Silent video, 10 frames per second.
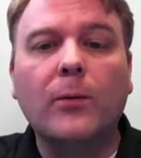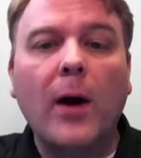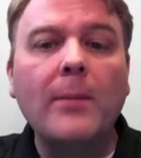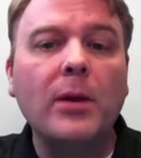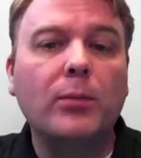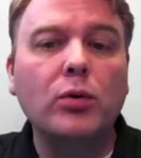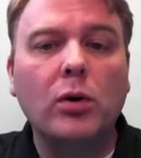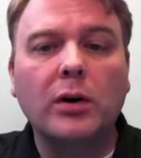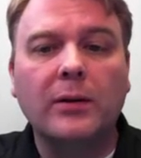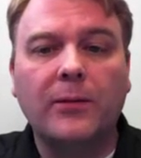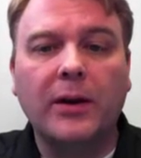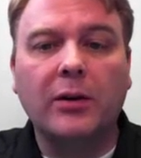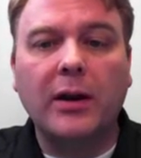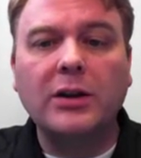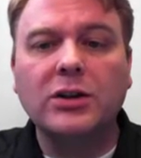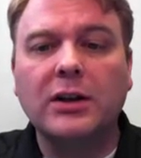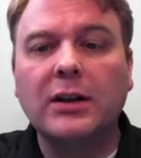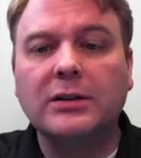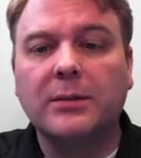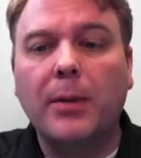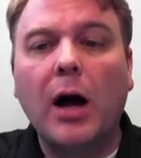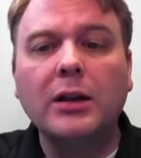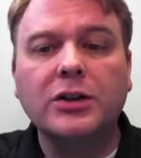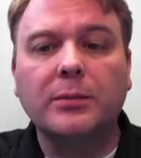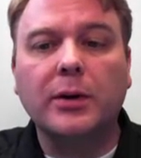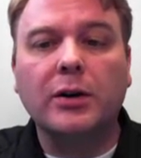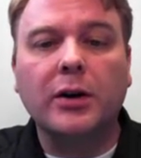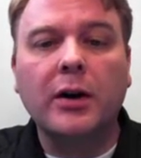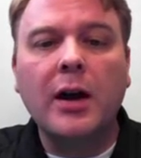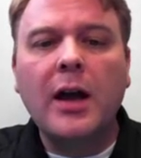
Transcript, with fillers: from the pool configuration in Topology Builder,